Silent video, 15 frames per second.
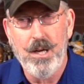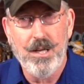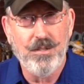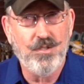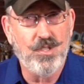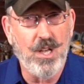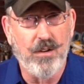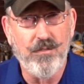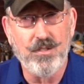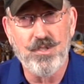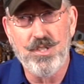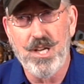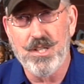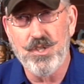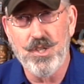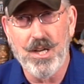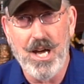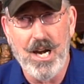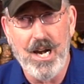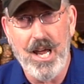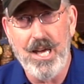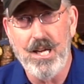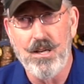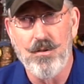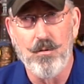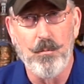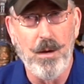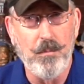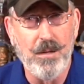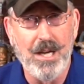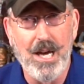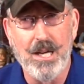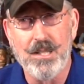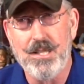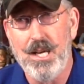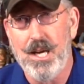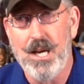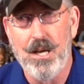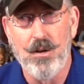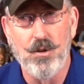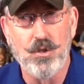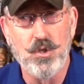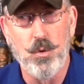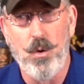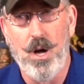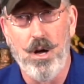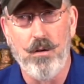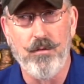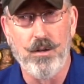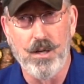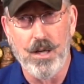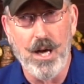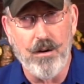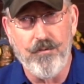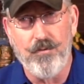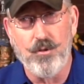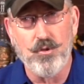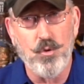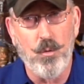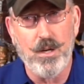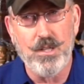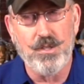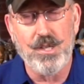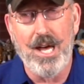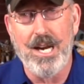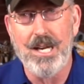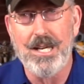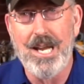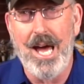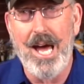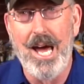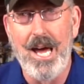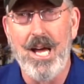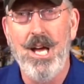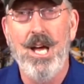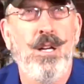instead of a 6, you got an 8, or maybe you got a 10, or a 12, or you got a full 20-sided die.